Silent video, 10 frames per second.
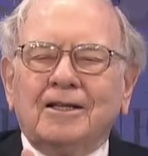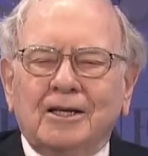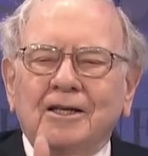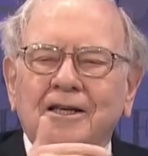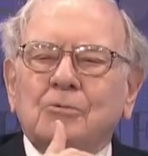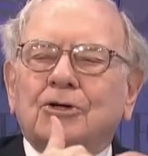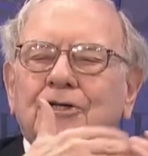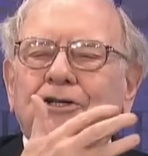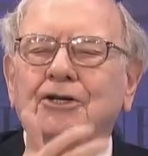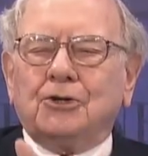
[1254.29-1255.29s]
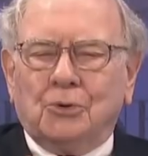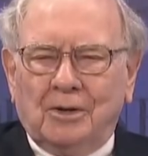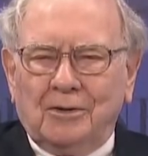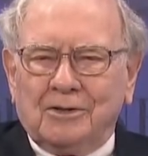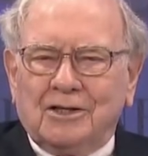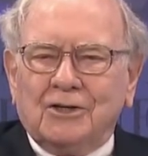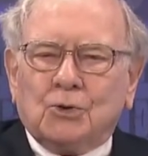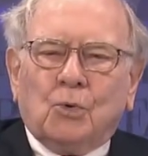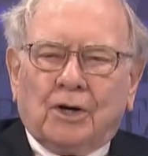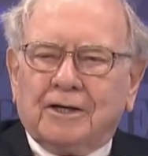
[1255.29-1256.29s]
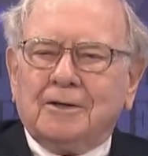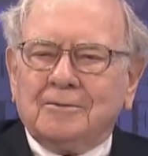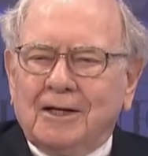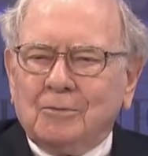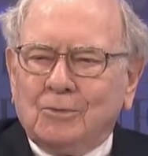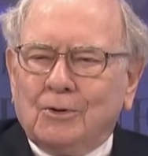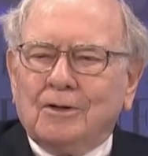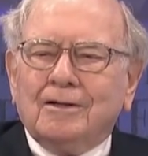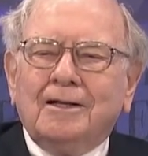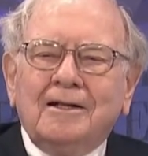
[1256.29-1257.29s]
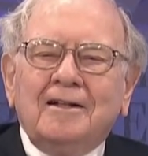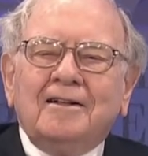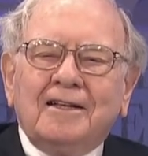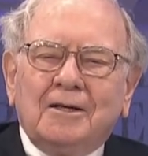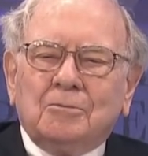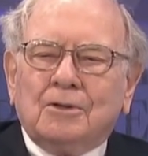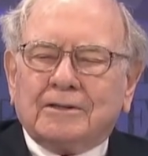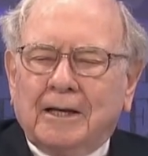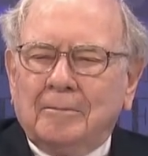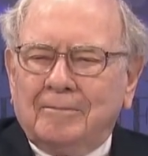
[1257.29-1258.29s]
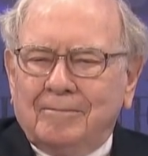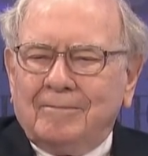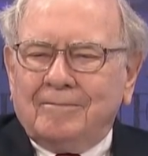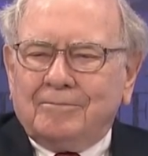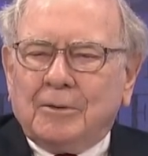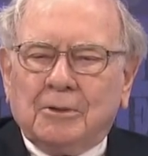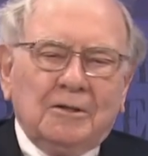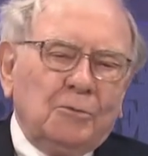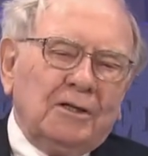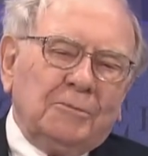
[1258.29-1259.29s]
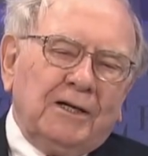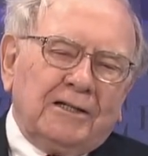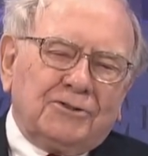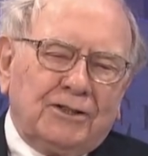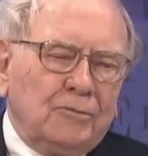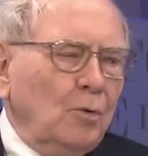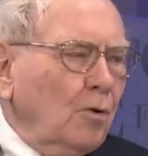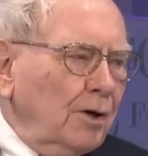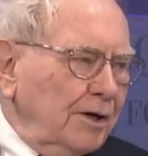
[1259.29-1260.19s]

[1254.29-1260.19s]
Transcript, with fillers: it, it will continue to, to work. It, it, will, it will get people, well, we had a civil war